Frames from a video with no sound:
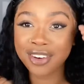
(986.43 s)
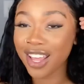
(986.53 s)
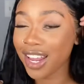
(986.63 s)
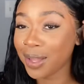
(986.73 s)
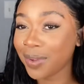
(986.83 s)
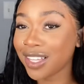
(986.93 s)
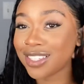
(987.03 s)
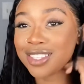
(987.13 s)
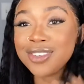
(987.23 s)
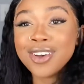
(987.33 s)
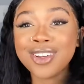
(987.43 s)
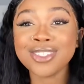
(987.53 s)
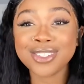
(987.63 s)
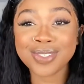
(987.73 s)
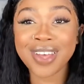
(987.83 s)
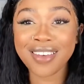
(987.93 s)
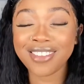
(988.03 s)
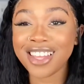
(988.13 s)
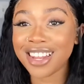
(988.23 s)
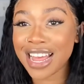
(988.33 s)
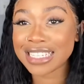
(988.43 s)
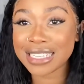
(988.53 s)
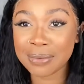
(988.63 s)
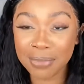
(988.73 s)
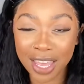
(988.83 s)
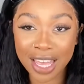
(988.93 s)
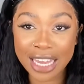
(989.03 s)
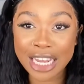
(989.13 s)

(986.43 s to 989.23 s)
Anyways, you also do have the elastic band,